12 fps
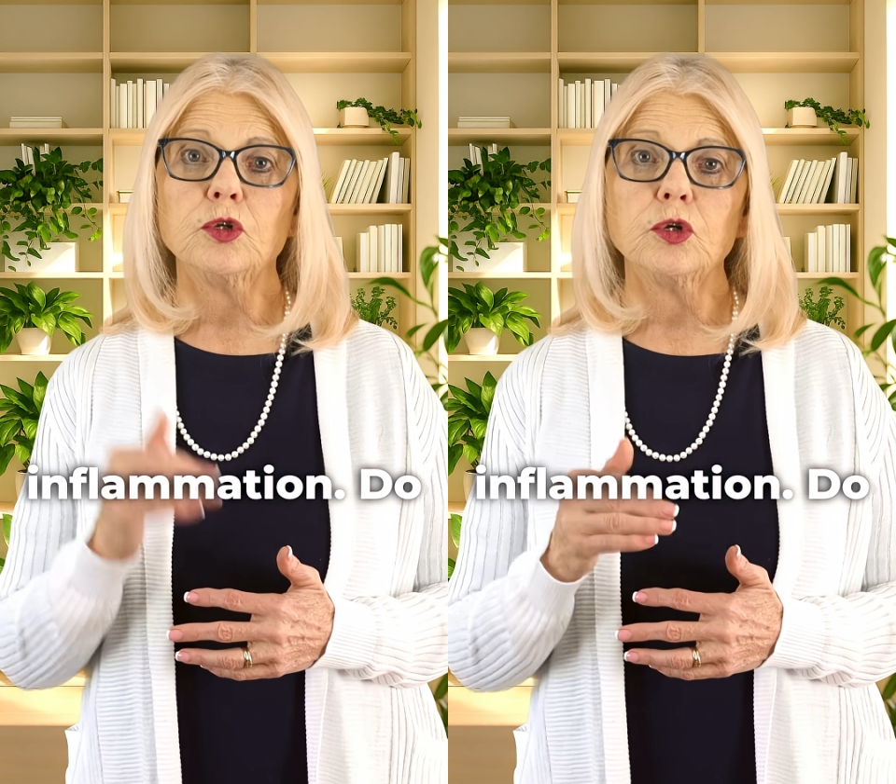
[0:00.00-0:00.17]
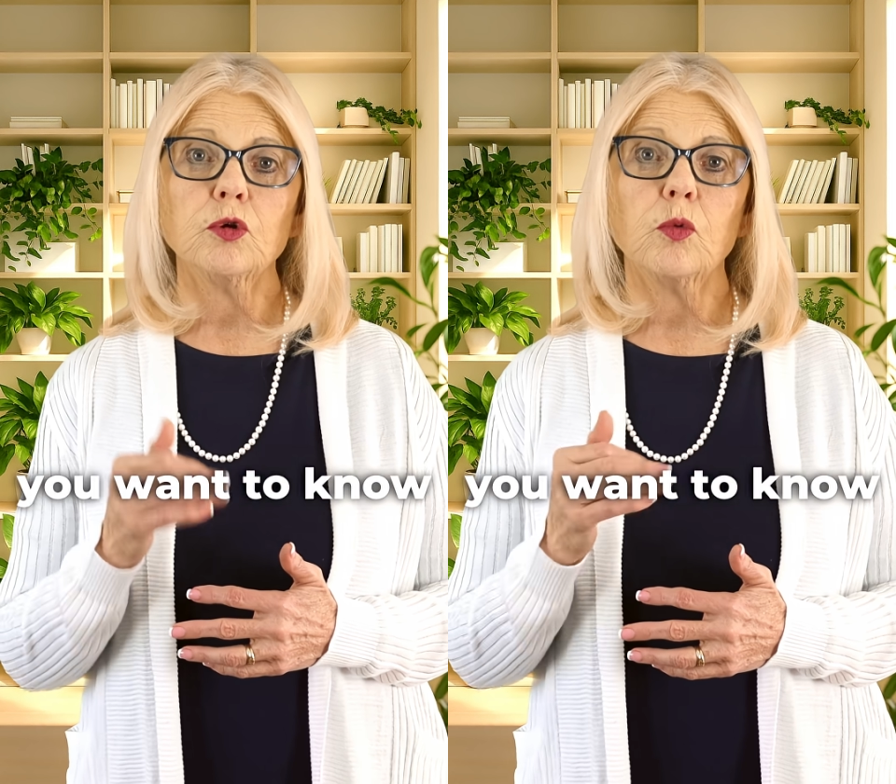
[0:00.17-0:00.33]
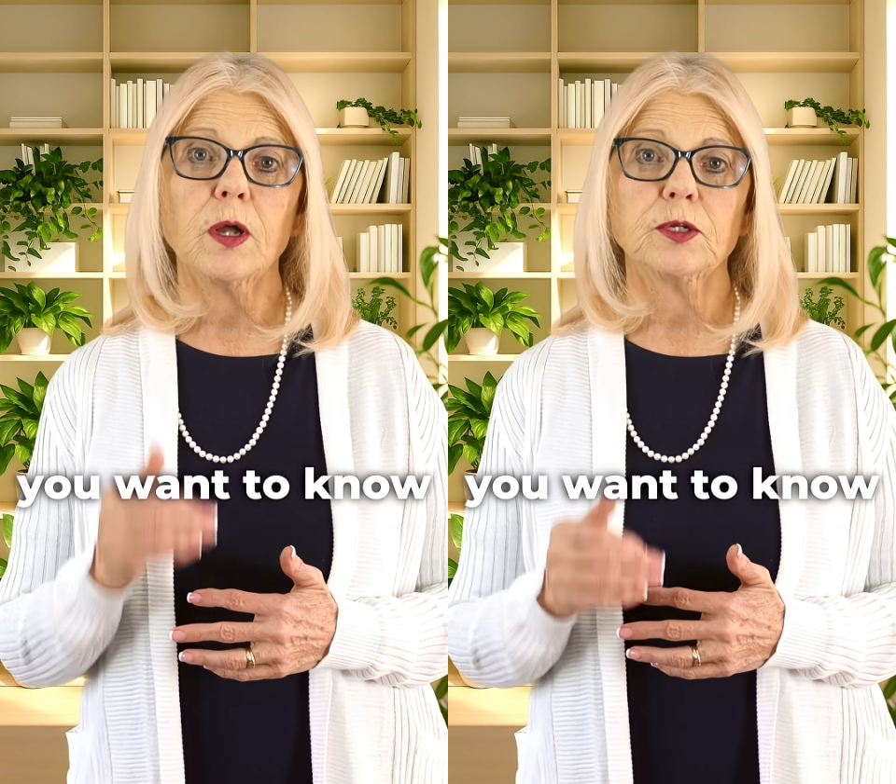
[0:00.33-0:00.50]
Do
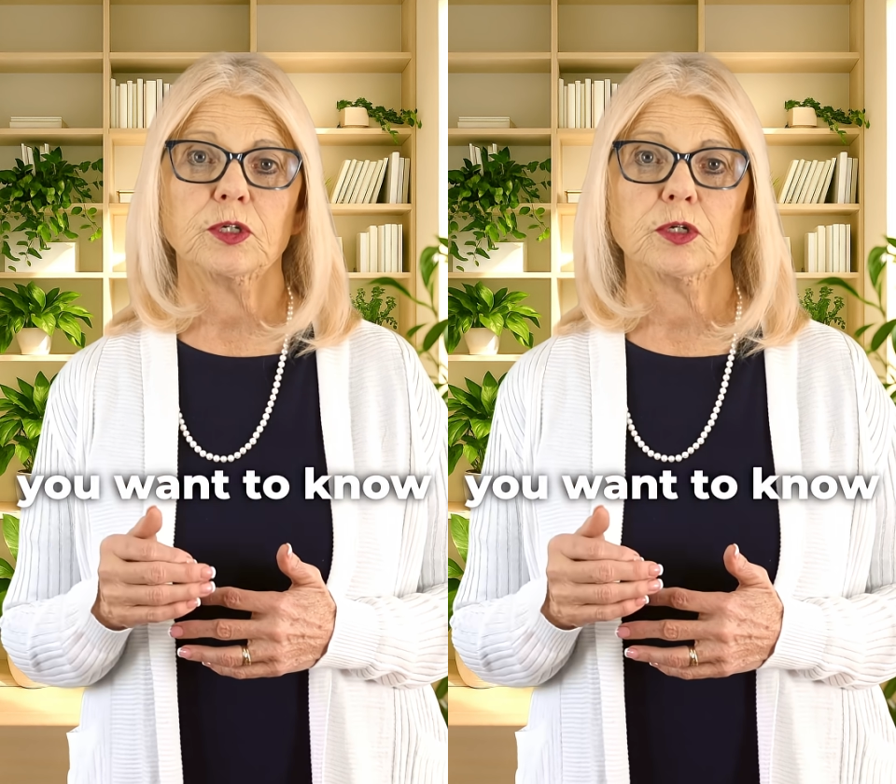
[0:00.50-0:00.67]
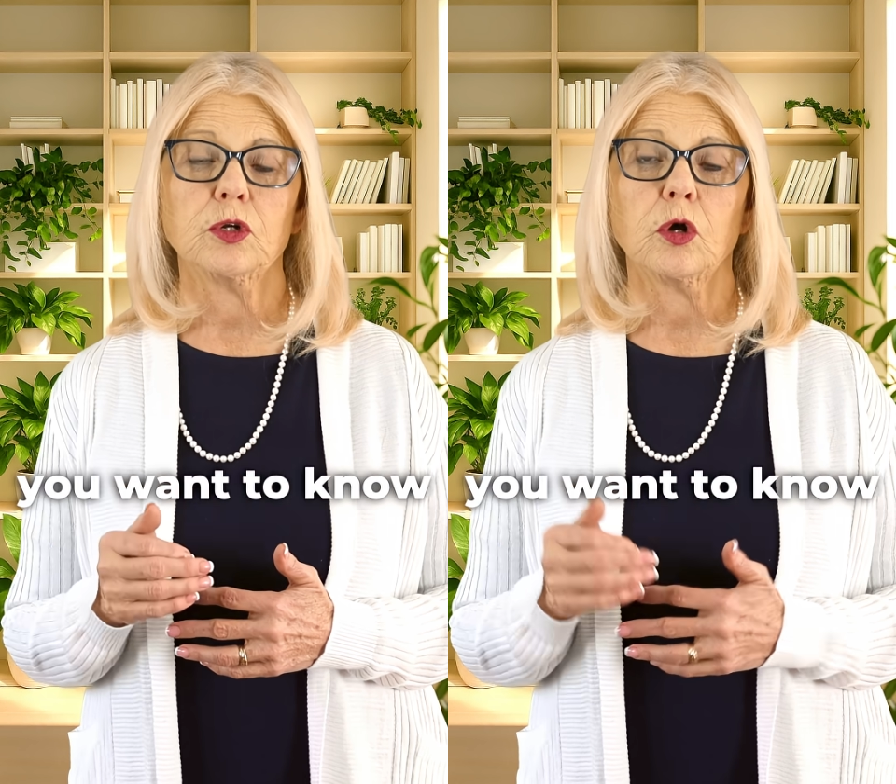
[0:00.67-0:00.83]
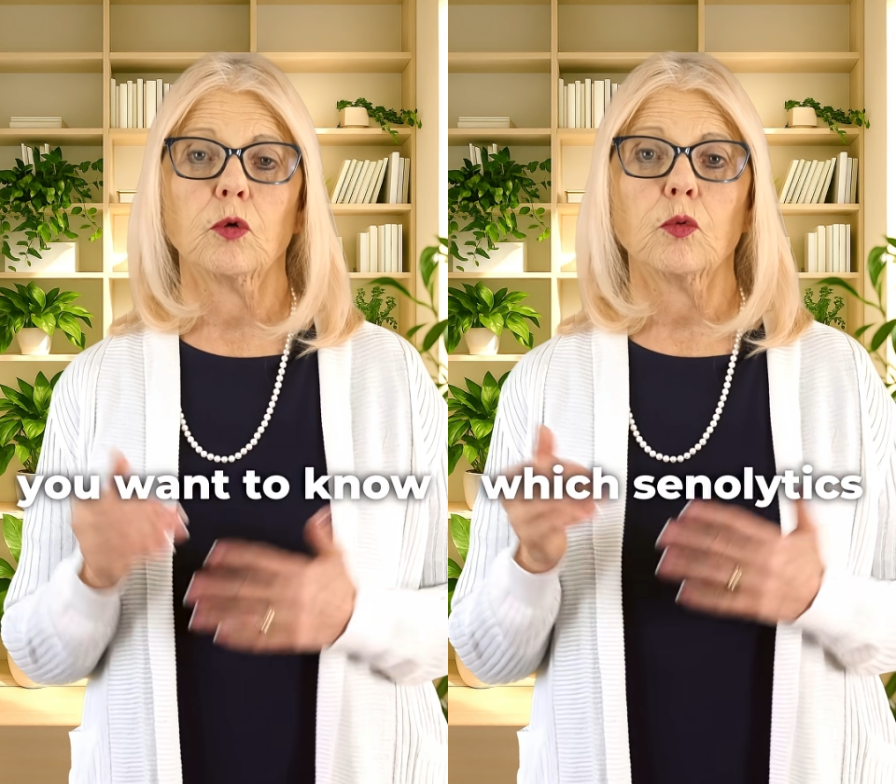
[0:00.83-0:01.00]
you want to
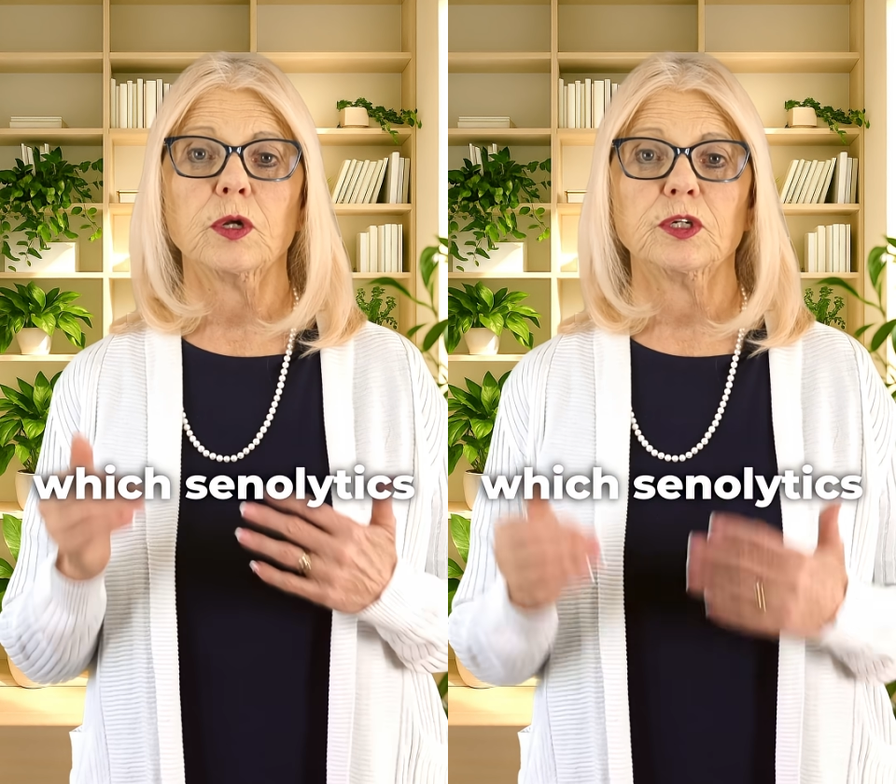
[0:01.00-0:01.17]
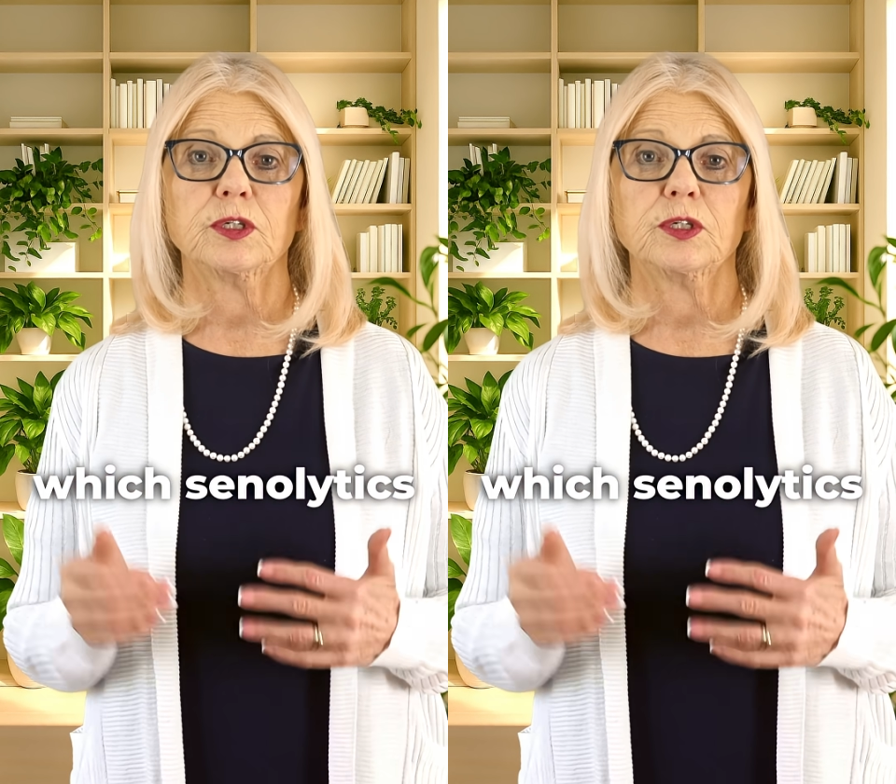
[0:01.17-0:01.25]
know which